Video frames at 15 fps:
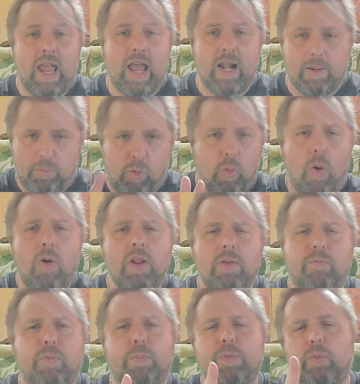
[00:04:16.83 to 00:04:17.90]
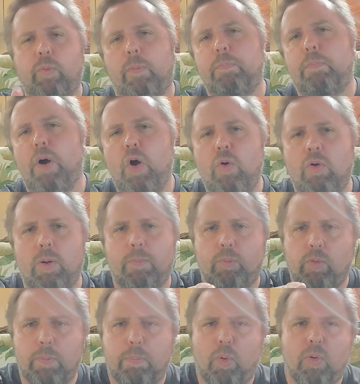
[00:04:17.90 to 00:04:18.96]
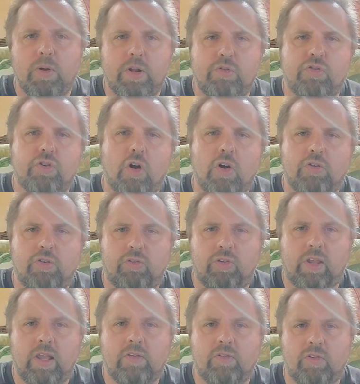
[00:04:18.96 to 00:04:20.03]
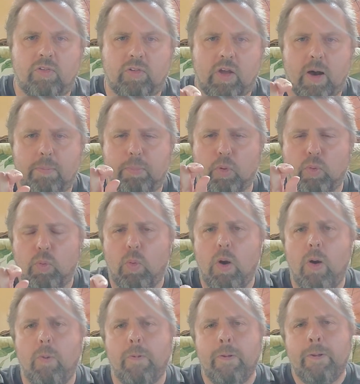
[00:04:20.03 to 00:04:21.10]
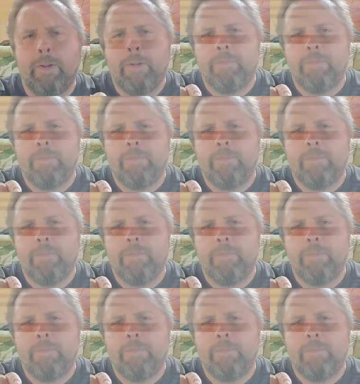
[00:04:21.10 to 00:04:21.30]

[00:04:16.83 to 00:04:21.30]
and I'm quoting from the reported charges against this couple, quote,